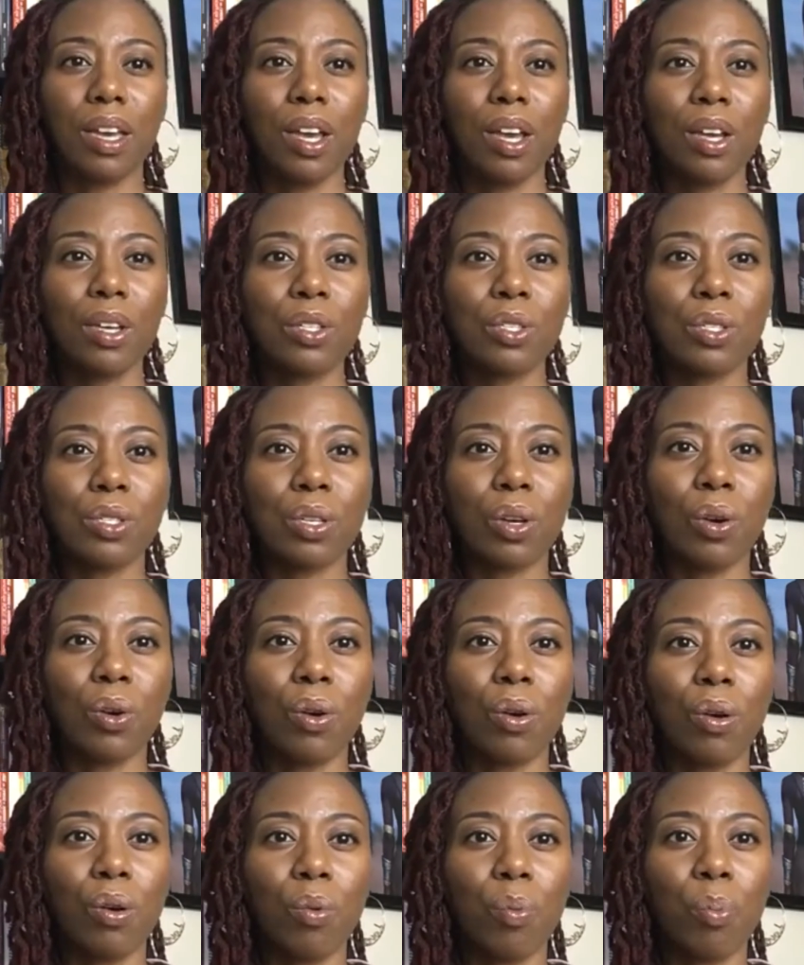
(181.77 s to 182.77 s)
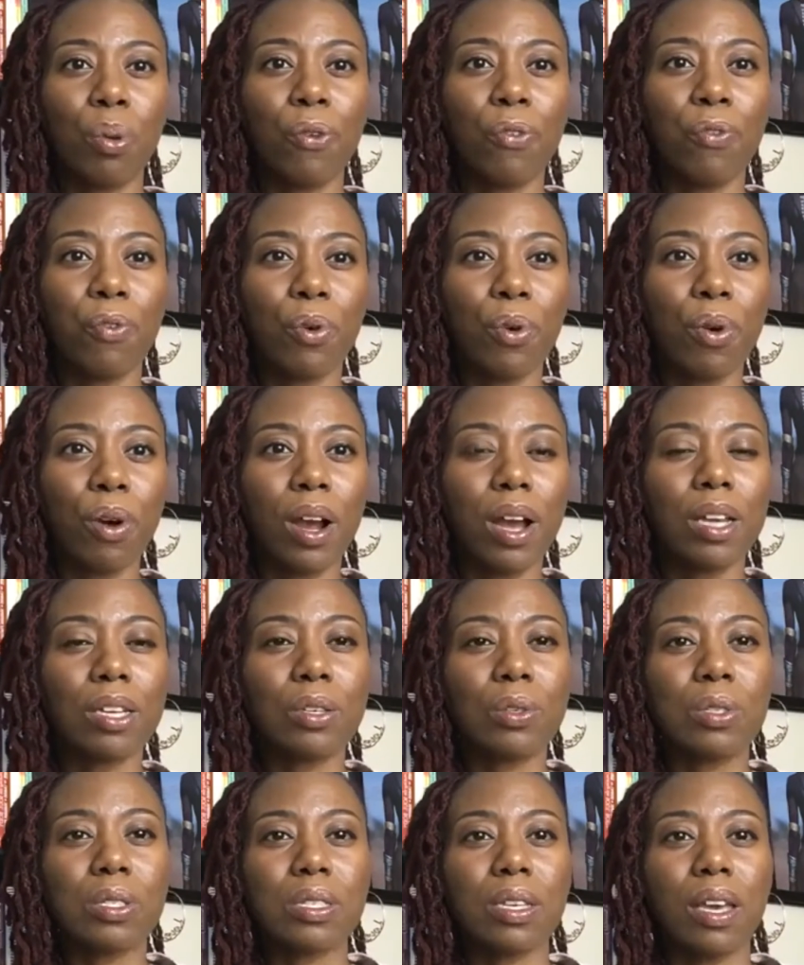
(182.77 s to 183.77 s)
So before, I
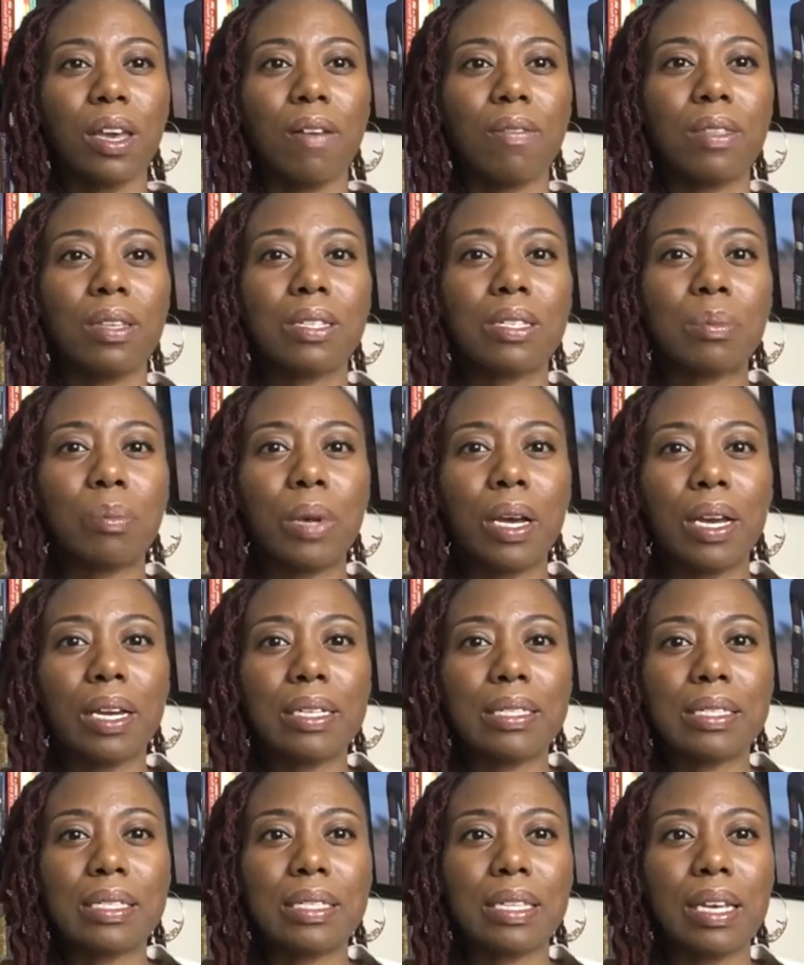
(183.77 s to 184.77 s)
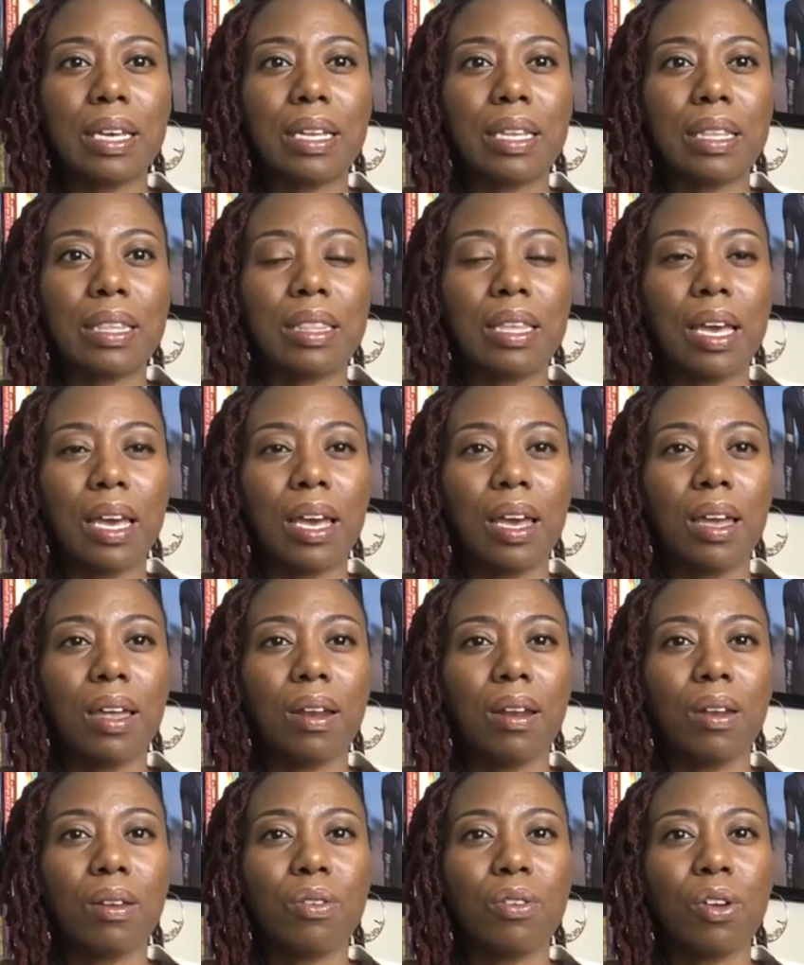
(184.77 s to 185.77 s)
used to have this mindset that,
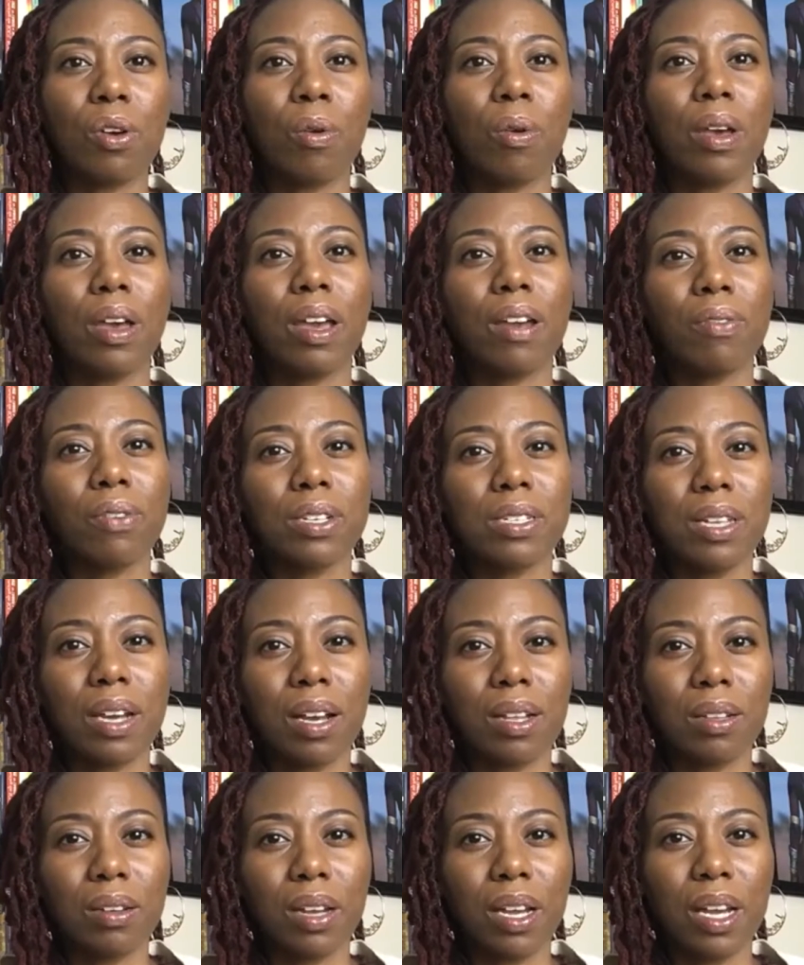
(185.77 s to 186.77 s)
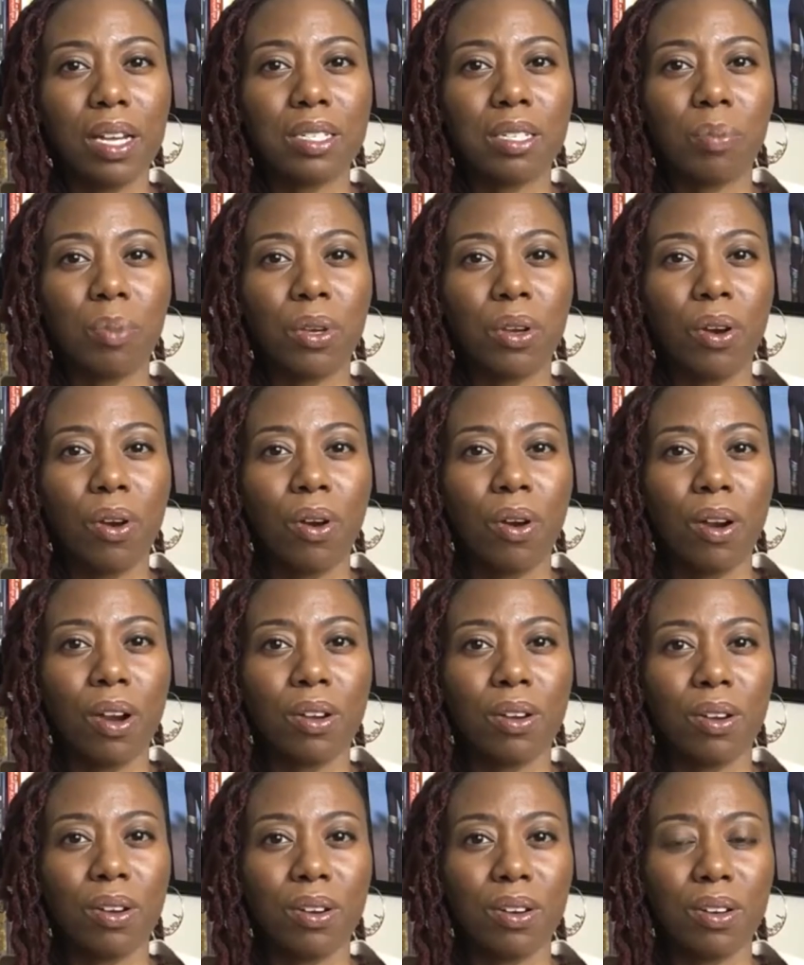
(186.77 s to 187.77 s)
every dollar had to be hard
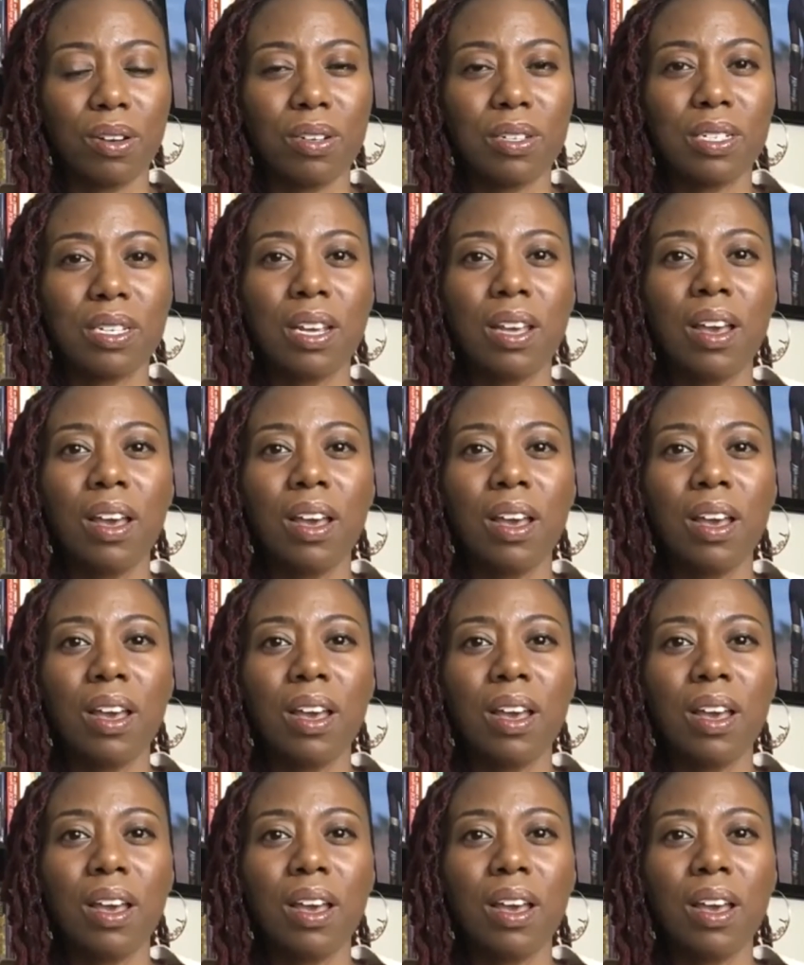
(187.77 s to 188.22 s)
earned.